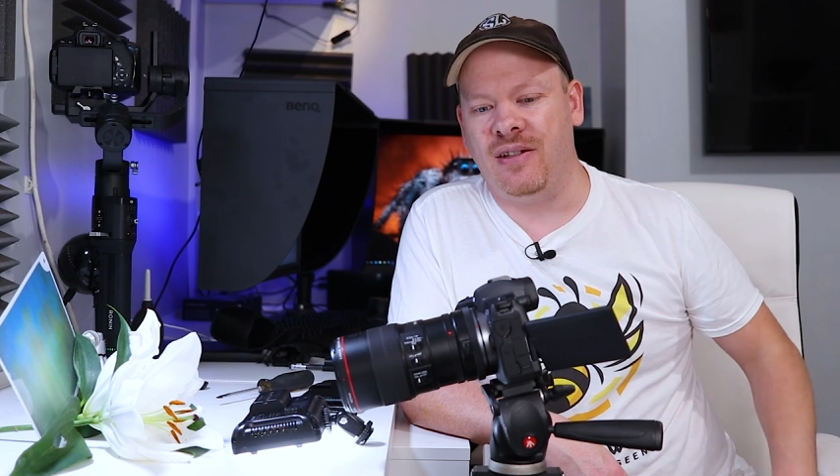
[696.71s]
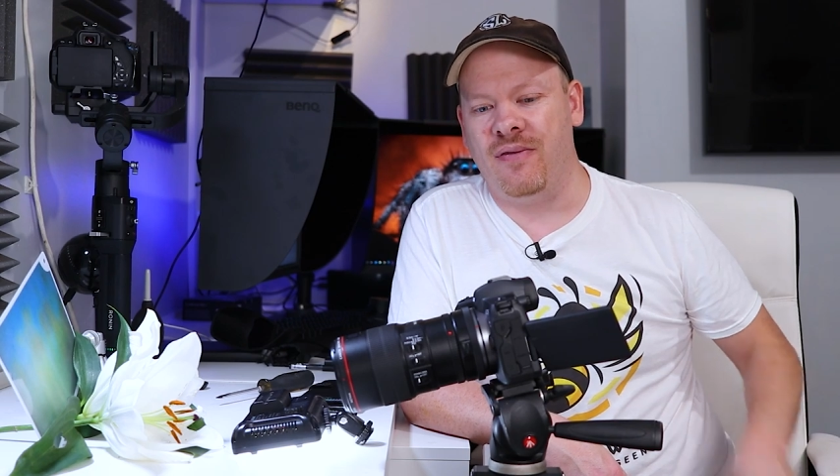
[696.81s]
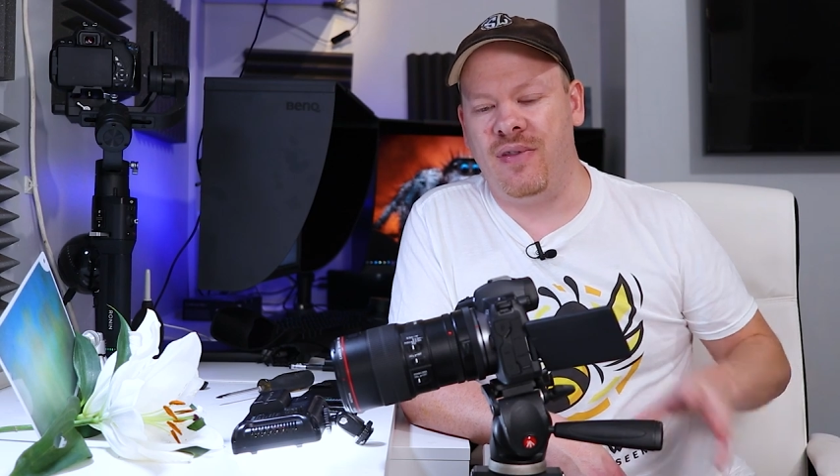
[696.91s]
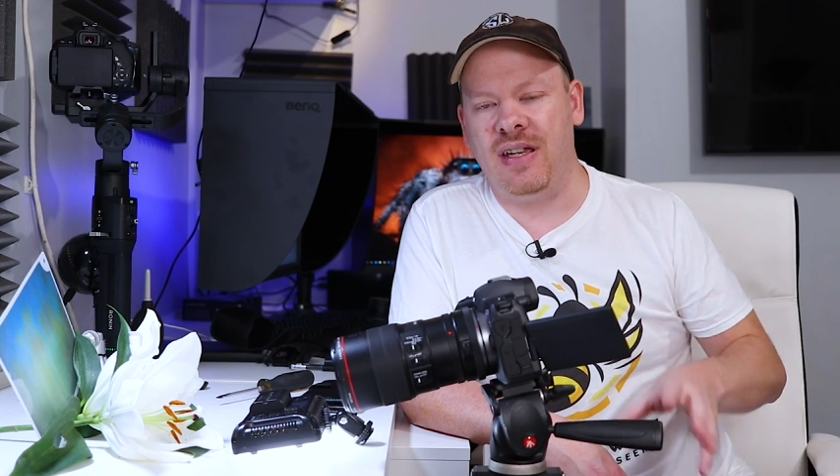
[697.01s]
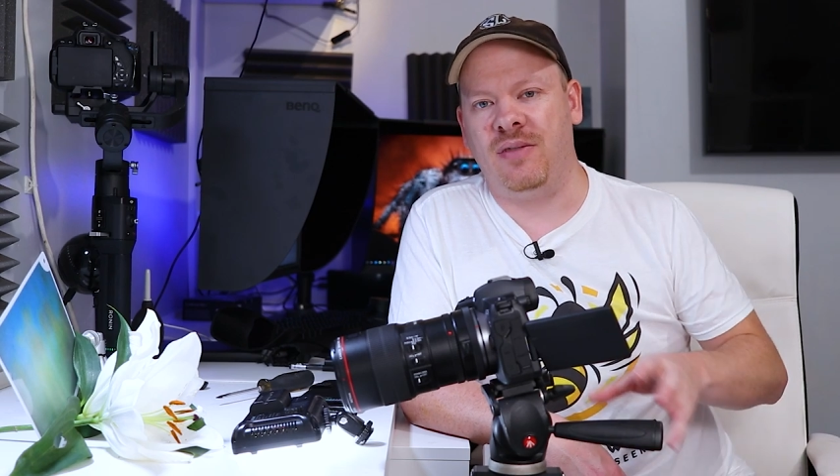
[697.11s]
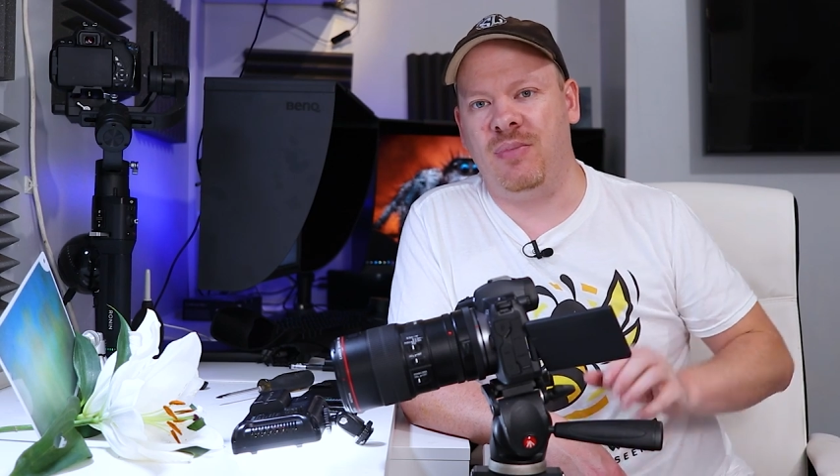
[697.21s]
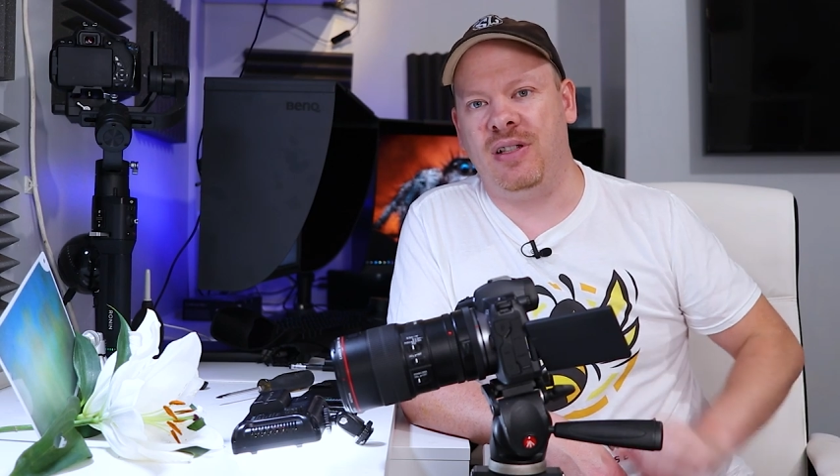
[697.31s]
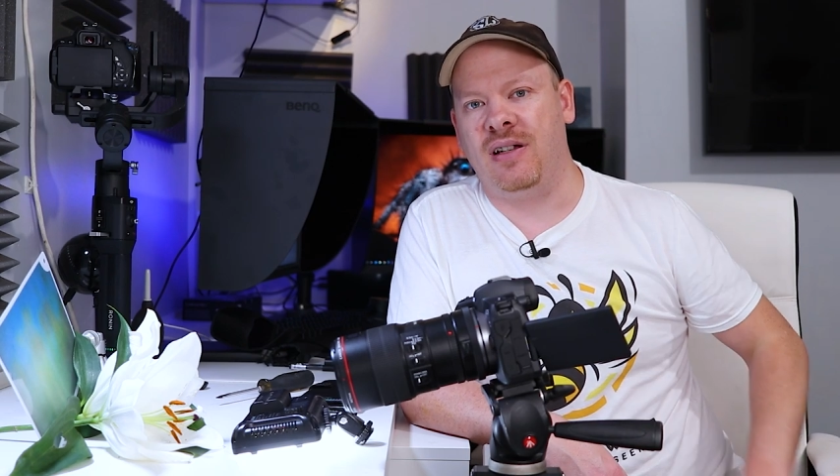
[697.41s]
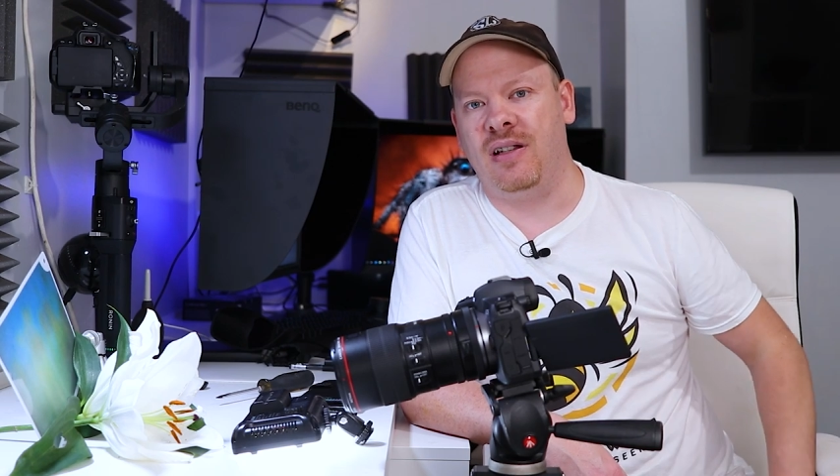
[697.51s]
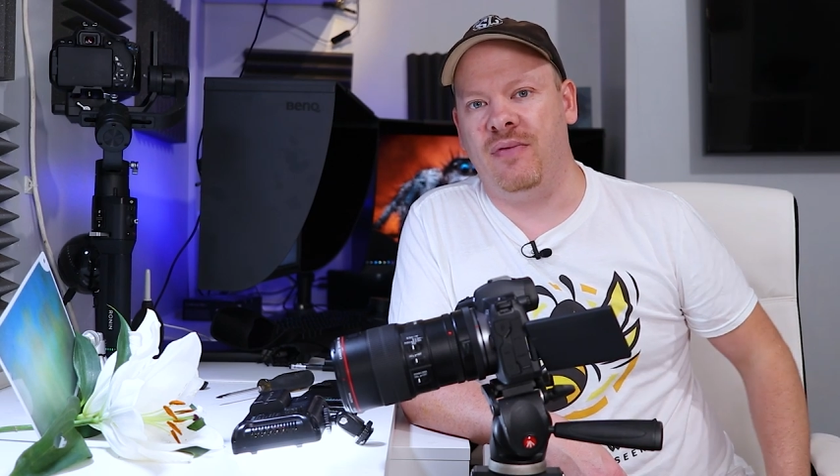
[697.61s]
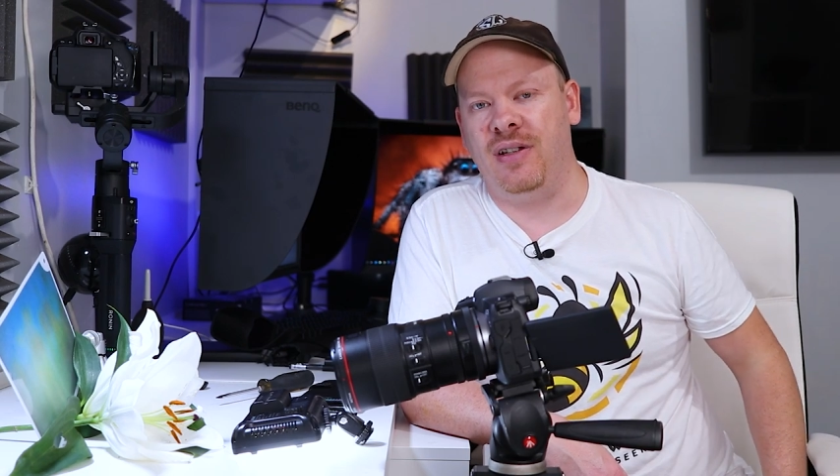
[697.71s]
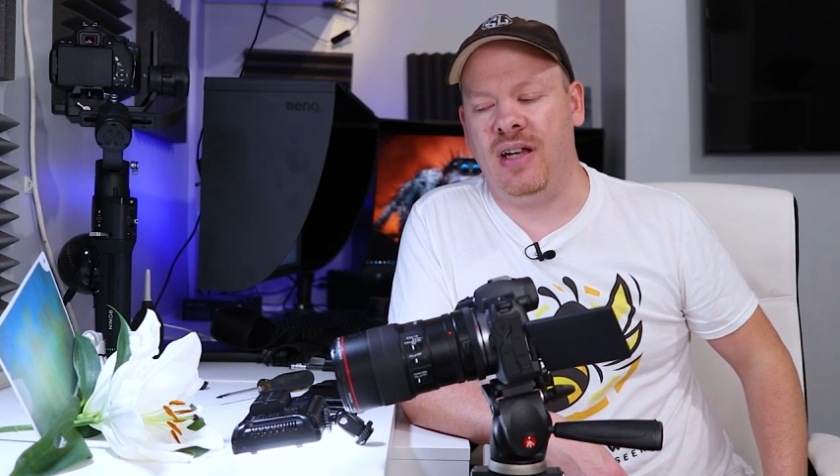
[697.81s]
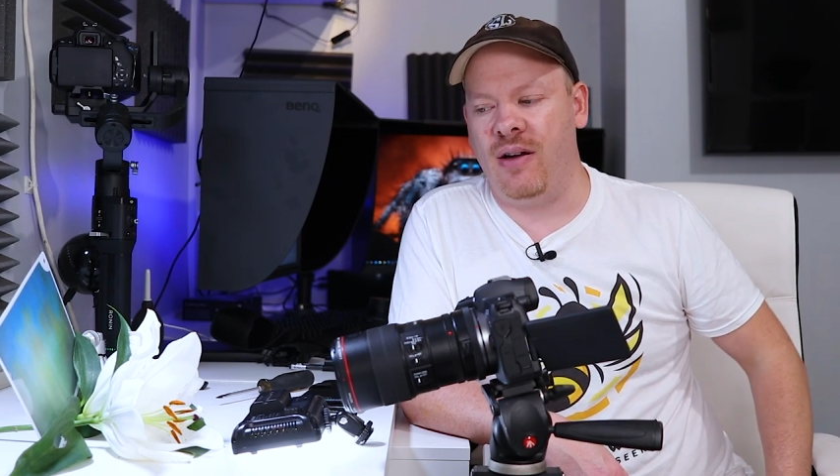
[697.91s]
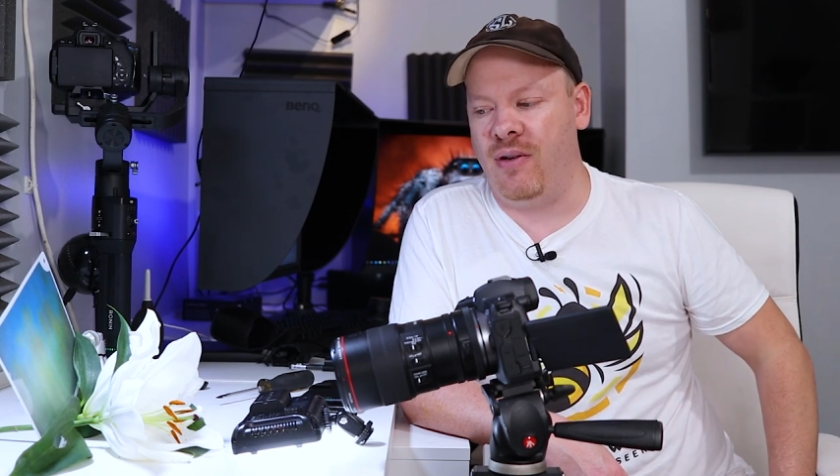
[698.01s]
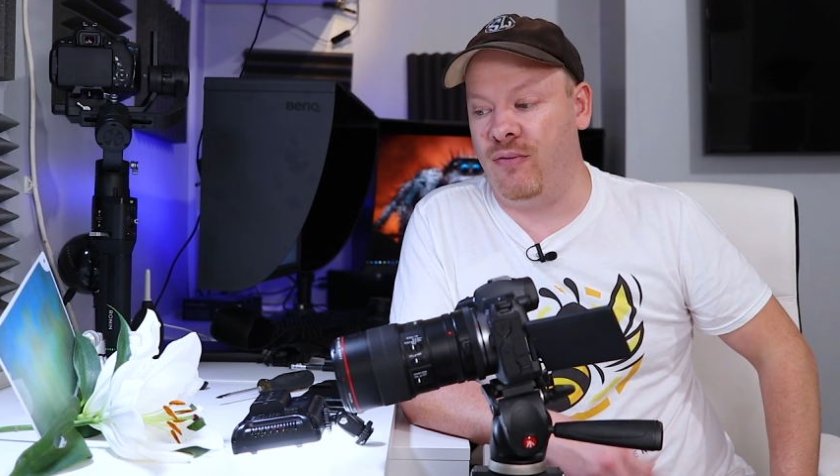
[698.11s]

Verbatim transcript: of this particular video.